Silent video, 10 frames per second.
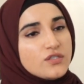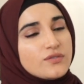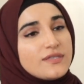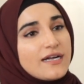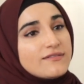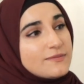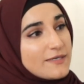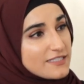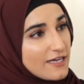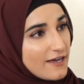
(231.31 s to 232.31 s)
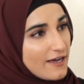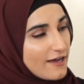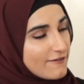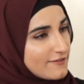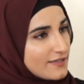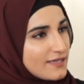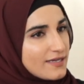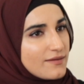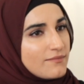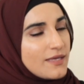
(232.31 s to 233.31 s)
So in that respect, I feel
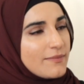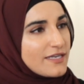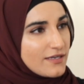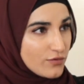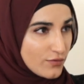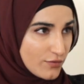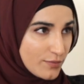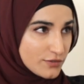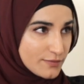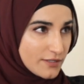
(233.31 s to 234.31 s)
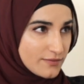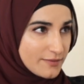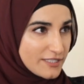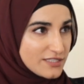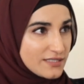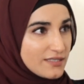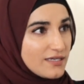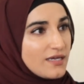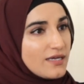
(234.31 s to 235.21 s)
like maybe I did go through postpartum depression,